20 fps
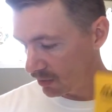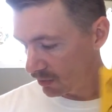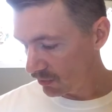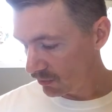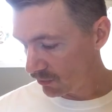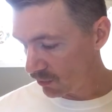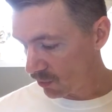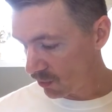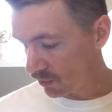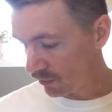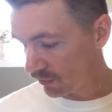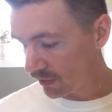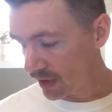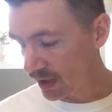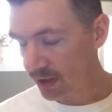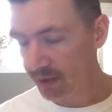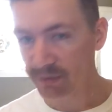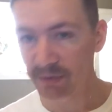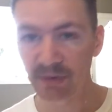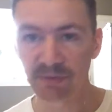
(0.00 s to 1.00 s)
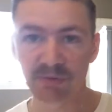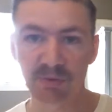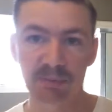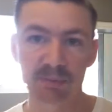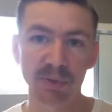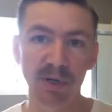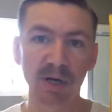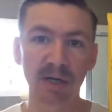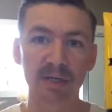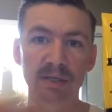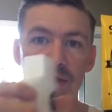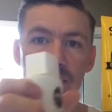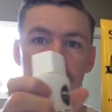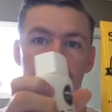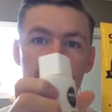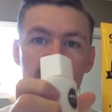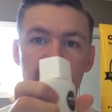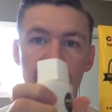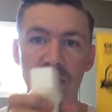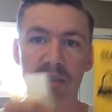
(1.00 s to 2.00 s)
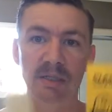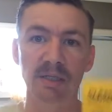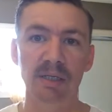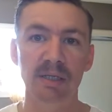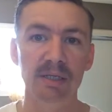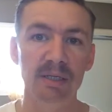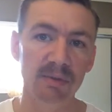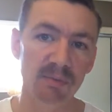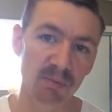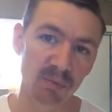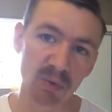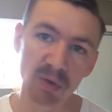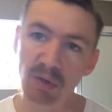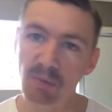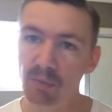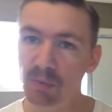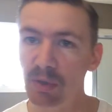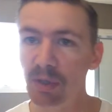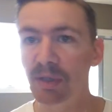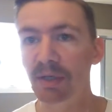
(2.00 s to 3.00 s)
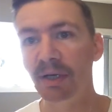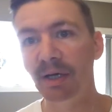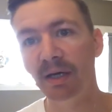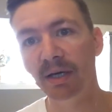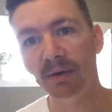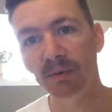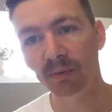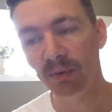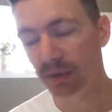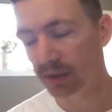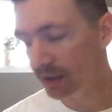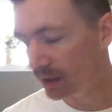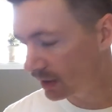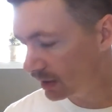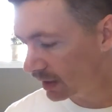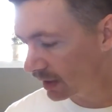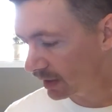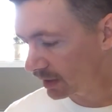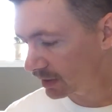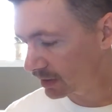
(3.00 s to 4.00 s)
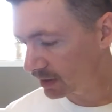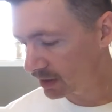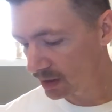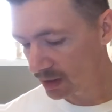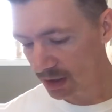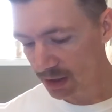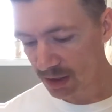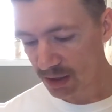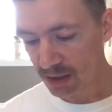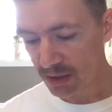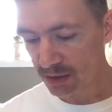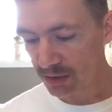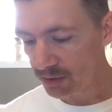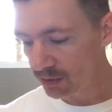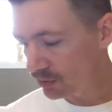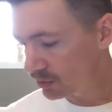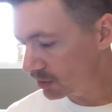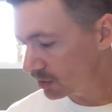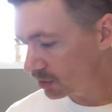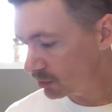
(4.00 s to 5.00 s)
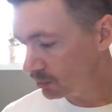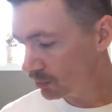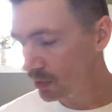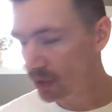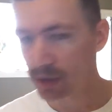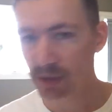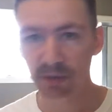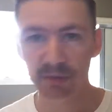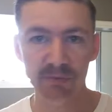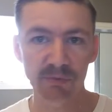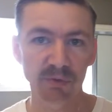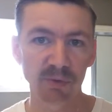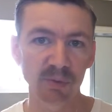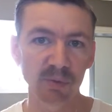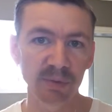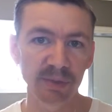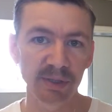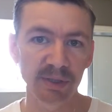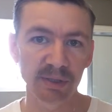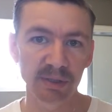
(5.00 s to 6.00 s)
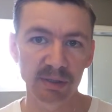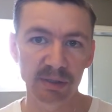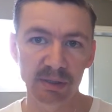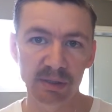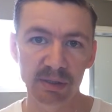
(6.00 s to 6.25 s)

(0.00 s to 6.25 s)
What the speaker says: 4 or 5 different products and then one day, one the next. Use this product for a week.